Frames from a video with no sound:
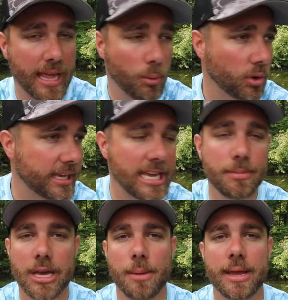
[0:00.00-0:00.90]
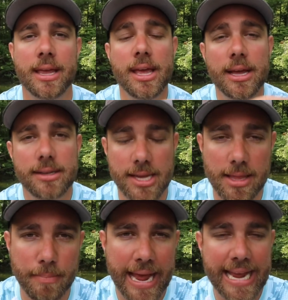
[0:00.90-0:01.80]
they will keep coming to
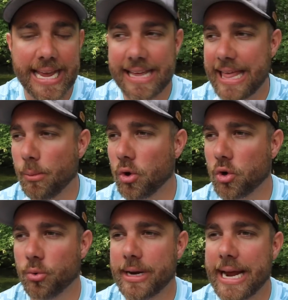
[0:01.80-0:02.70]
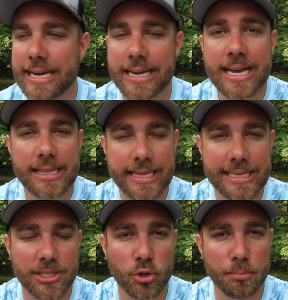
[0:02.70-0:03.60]
the bank and they will create
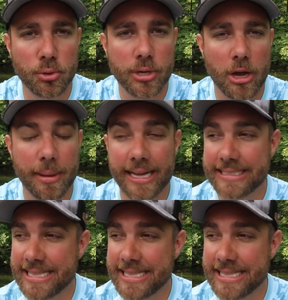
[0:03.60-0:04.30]
these little bluegill beds.